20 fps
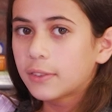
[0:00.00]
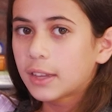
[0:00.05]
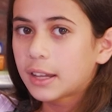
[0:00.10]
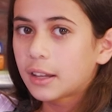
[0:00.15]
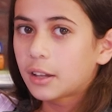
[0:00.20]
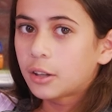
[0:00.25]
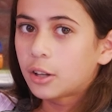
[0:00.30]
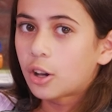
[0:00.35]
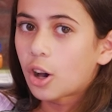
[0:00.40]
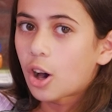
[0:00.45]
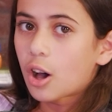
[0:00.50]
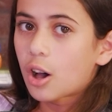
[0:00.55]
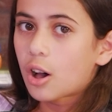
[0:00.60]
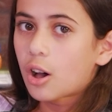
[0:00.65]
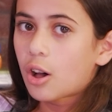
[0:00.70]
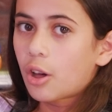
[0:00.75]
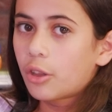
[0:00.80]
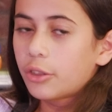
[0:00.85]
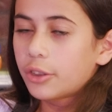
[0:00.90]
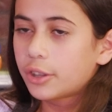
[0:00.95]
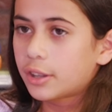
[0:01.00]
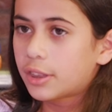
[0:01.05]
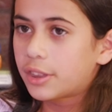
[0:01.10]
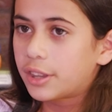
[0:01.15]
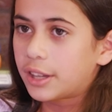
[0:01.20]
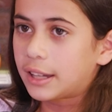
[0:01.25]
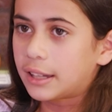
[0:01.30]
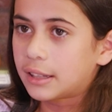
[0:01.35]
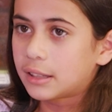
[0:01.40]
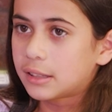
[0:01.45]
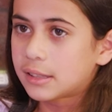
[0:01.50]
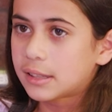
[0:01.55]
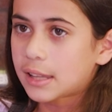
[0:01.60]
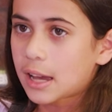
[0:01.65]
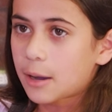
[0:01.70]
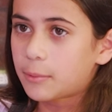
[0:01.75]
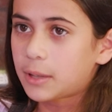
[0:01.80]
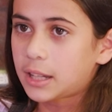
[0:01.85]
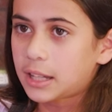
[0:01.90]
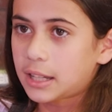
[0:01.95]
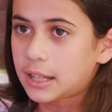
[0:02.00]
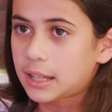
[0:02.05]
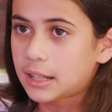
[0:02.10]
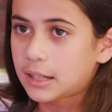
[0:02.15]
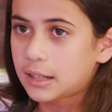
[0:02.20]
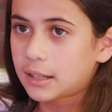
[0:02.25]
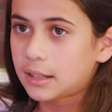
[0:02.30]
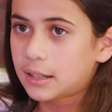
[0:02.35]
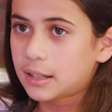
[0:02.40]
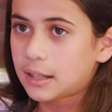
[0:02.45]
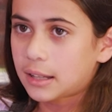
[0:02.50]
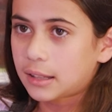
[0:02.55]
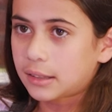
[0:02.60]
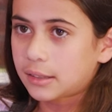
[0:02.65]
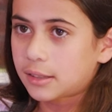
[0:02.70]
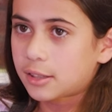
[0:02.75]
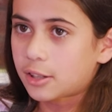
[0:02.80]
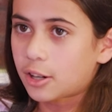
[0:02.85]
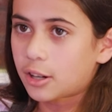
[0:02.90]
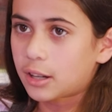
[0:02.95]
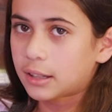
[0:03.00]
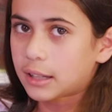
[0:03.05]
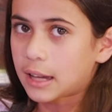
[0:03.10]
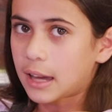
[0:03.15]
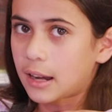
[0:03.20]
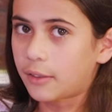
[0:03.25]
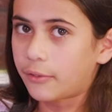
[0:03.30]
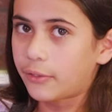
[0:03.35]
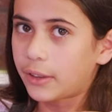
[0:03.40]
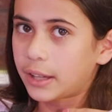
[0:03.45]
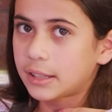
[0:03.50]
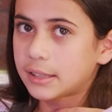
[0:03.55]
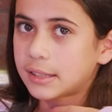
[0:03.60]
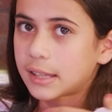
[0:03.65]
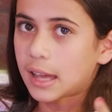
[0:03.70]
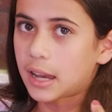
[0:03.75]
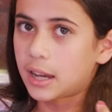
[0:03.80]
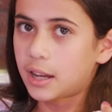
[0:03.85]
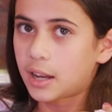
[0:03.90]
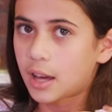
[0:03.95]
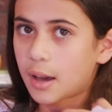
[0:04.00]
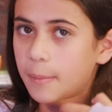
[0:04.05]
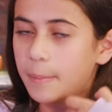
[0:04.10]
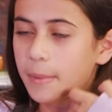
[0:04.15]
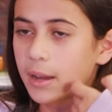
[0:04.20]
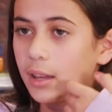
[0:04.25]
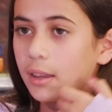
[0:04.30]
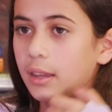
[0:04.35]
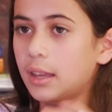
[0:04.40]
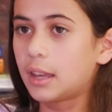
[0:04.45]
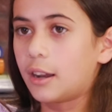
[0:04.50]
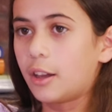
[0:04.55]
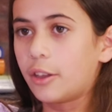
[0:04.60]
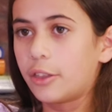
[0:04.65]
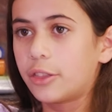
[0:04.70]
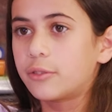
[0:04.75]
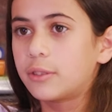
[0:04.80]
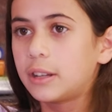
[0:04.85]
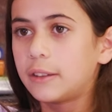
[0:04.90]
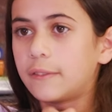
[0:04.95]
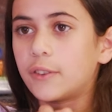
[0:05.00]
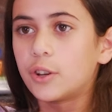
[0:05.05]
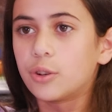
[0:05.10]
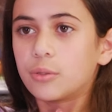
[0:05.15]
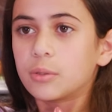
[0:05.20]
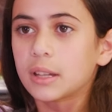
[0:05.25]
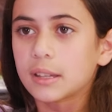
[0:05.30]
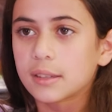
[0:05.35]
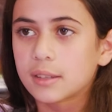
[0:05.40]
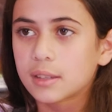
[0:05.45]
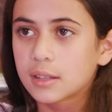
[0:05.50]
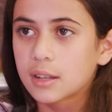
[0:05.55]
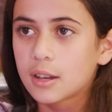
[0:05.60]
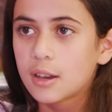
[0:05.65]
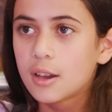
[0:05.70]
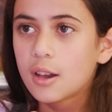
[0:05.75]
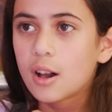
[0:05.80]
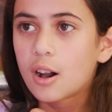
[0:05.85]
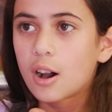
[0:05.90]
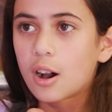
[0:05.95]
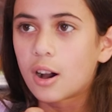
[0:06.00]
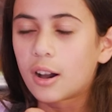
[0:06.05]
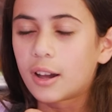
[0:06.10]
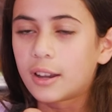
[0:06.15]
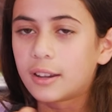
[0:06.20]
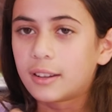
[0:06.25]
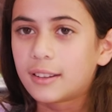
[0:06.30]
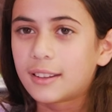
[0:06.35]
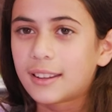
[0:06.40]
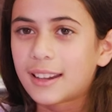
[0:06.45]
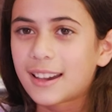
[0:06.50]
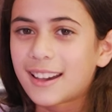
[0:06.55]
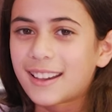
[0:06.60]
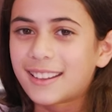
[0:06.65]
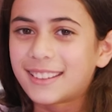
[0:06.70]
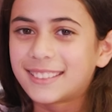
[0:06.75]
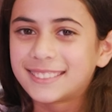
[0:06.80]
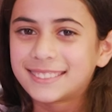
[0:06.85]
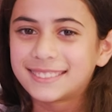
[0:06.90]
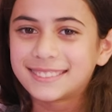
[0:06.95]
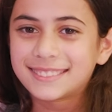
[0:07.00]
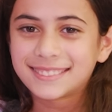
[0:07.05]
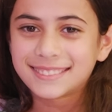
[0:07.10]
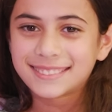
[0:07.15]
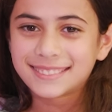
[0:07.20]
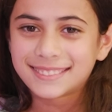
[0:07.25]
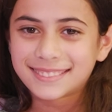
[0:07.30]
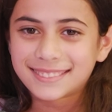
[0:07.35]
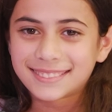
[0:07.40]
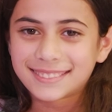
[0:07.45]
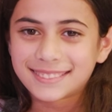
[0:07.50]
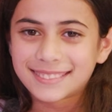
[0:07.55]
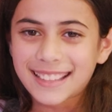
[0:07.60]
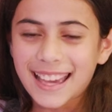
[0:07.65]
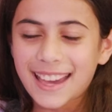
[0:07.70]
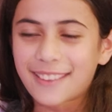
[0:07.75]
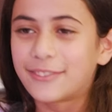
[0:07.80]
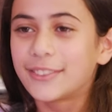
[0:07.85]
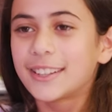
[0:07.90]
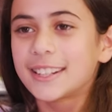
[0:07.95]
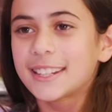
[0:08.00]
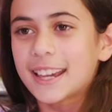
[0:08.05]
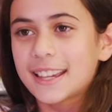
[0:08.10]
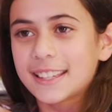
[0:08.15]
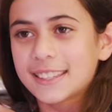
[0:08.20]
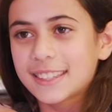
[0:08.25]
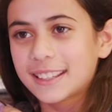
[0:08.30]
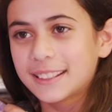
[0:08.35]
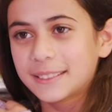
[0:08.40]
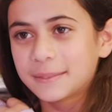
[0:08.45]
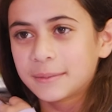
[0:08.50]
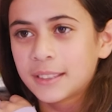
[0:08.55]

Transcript: like got all the things that we needed and kind of like set it up. And then L3 focused on advertising.